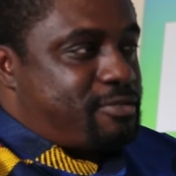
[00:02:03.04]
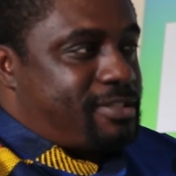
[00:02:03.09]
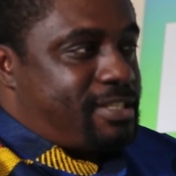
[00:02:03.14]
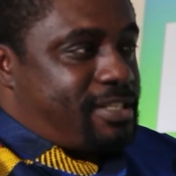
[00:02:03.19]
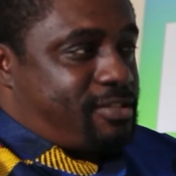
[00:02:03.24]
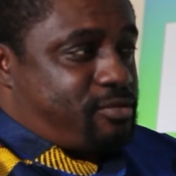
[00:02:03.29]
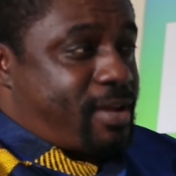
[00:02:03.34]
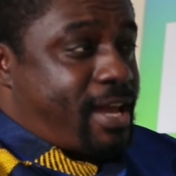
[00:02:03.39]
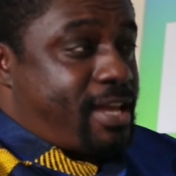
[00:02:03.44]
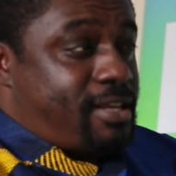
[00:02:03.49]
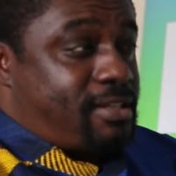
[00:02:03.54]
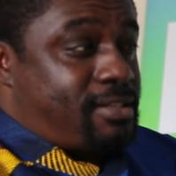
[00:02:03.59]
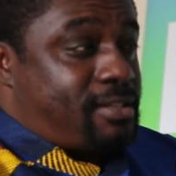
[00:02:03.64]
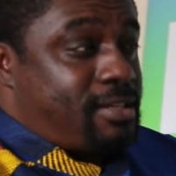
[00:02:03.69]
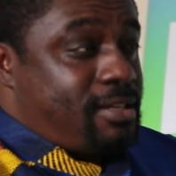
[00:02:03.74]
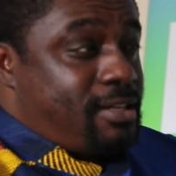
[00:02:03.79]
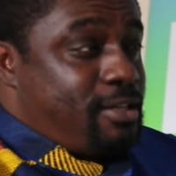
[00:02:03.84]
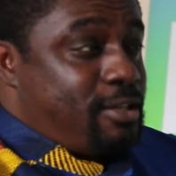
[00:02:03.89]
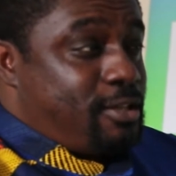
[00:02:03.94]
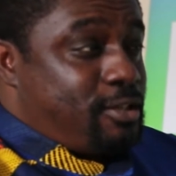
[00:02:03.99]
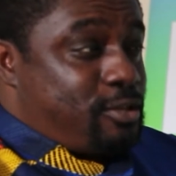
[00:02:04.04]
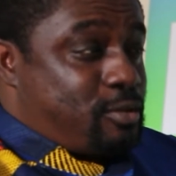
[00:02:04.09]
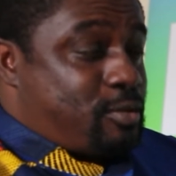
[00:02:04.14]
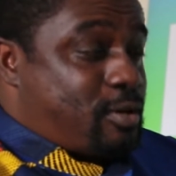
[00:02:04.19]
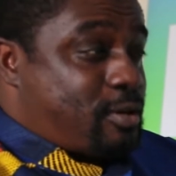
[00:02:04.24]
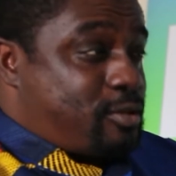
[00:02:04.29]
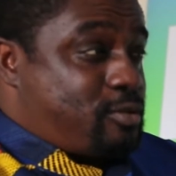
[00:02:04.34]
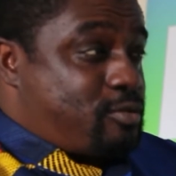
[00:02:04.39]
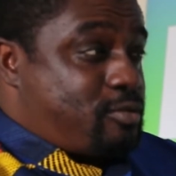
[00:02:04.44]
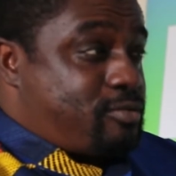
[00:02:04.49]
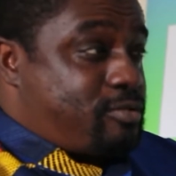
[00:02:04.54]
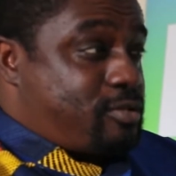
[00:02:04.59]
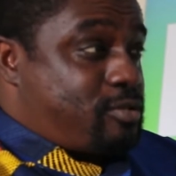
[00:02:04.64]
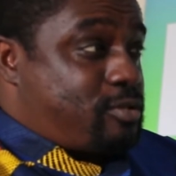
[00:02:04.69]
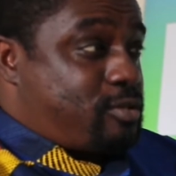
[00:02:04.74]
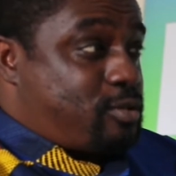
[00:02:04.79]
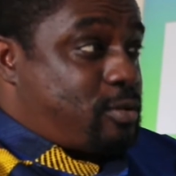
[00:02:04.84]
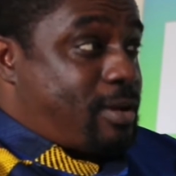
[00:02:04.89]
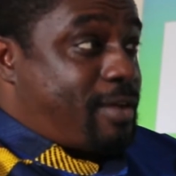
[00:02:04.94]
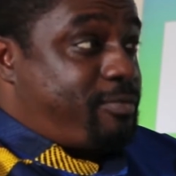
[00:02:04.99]
this rise
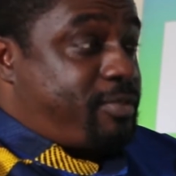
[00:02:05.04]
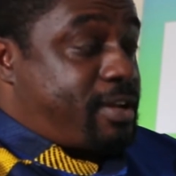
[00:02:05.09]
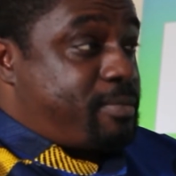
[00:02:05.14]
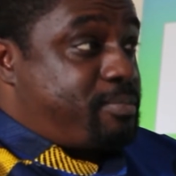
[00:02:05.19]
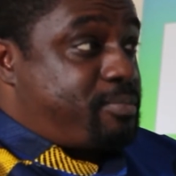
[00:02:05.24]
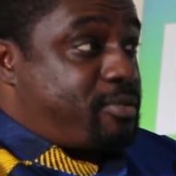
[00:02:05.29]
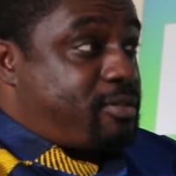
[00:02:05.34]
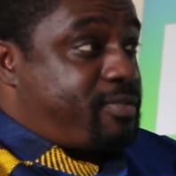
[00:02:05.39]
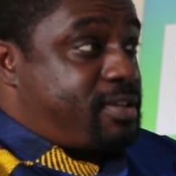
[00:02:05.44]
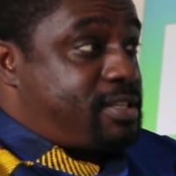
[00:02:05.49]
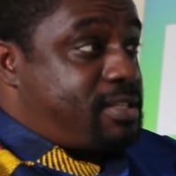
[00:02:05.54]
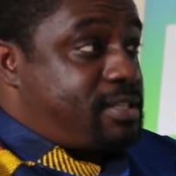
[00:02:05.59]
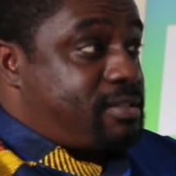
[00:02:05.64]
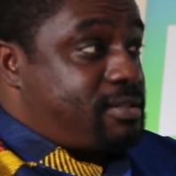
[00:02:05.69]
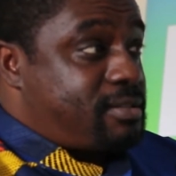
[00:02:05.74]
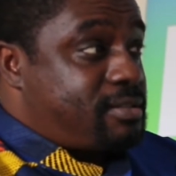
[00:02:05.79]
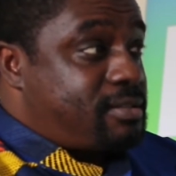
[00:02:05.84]
to African prophets?